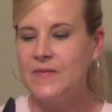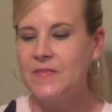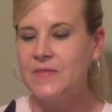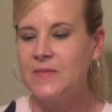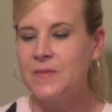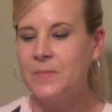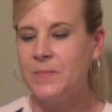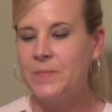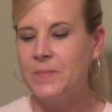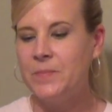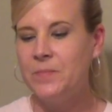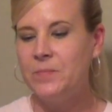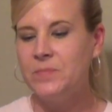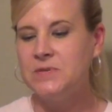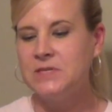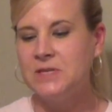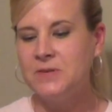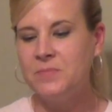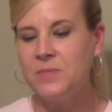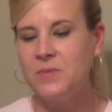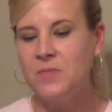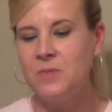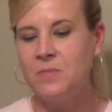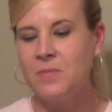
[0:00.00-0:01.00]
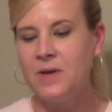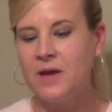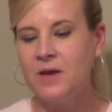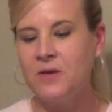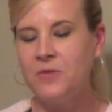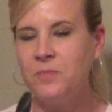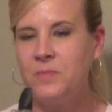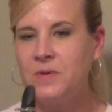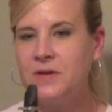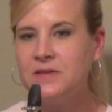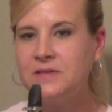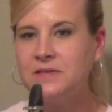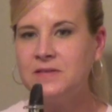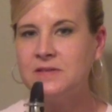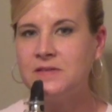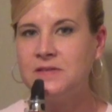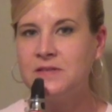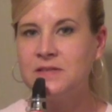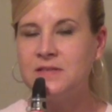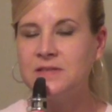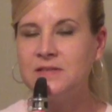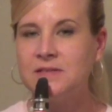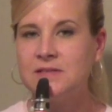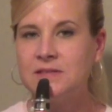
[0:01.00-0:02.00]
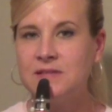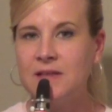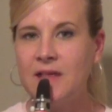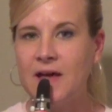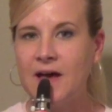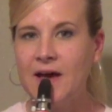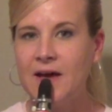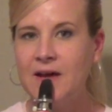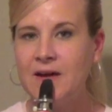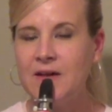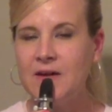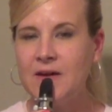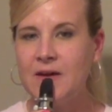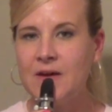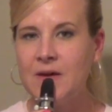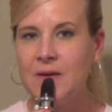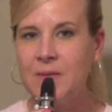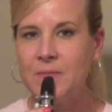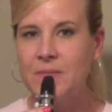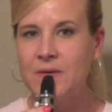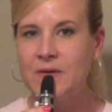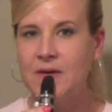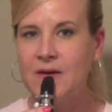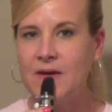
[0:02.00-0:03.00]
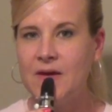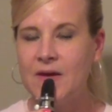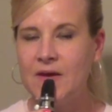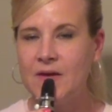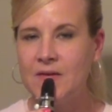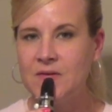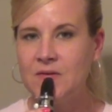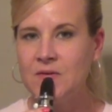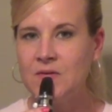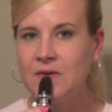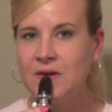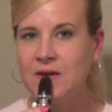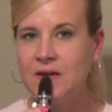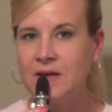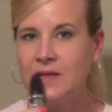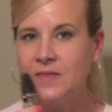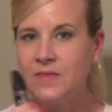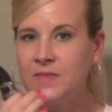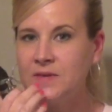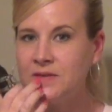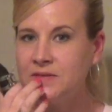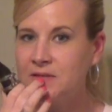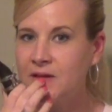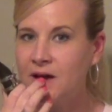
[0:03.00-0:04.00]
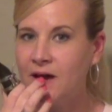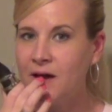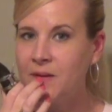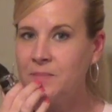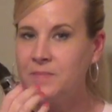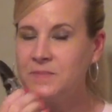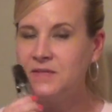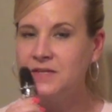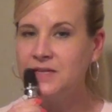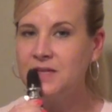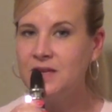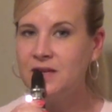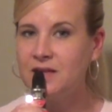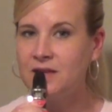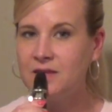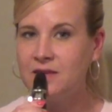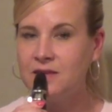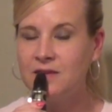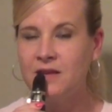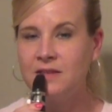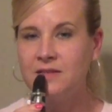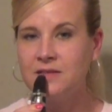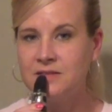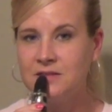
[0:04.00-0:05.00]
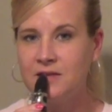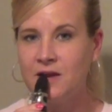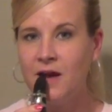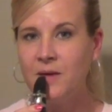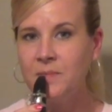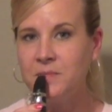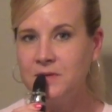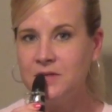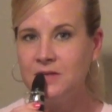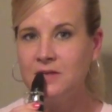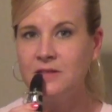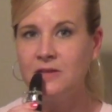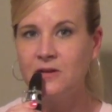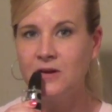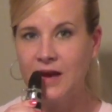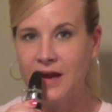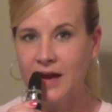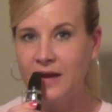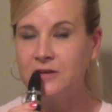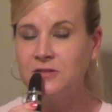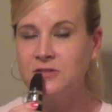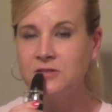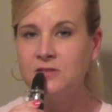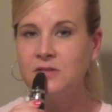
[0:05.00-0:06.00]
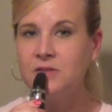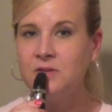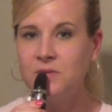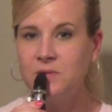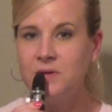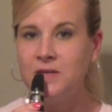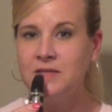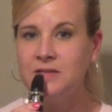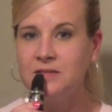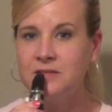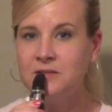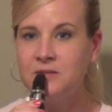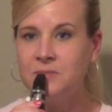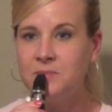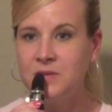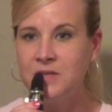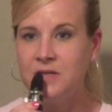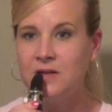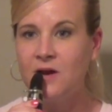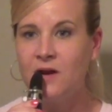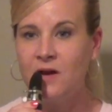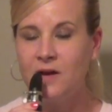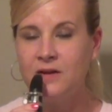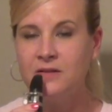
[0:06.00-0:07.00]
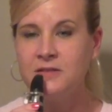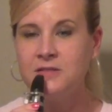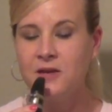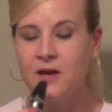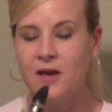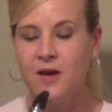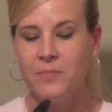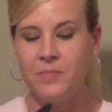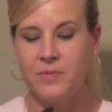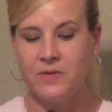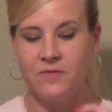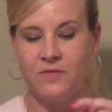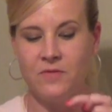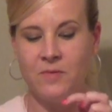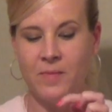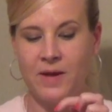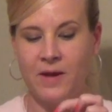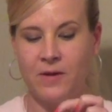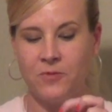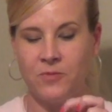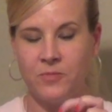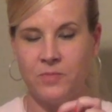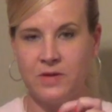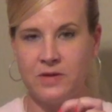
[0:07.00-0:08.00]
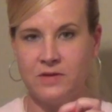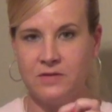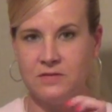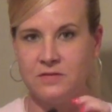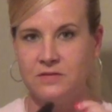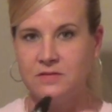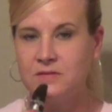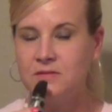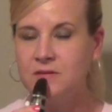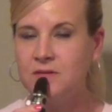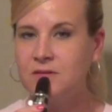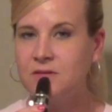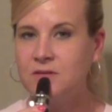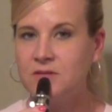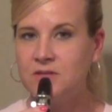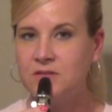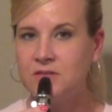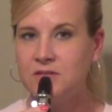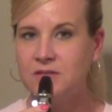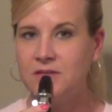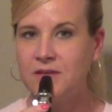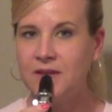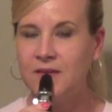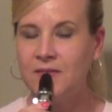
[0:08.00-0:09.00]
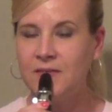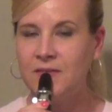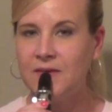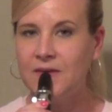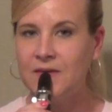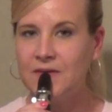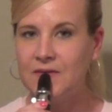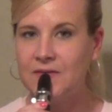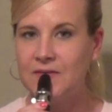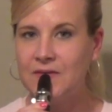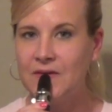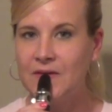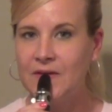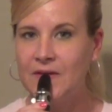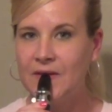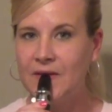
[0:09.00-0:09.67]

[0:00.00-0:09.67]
the tip of the mouthpiece is going to slide up underneath the top teeth. Now the top teeth are actually going to be on top of the mouthpiece, just like this.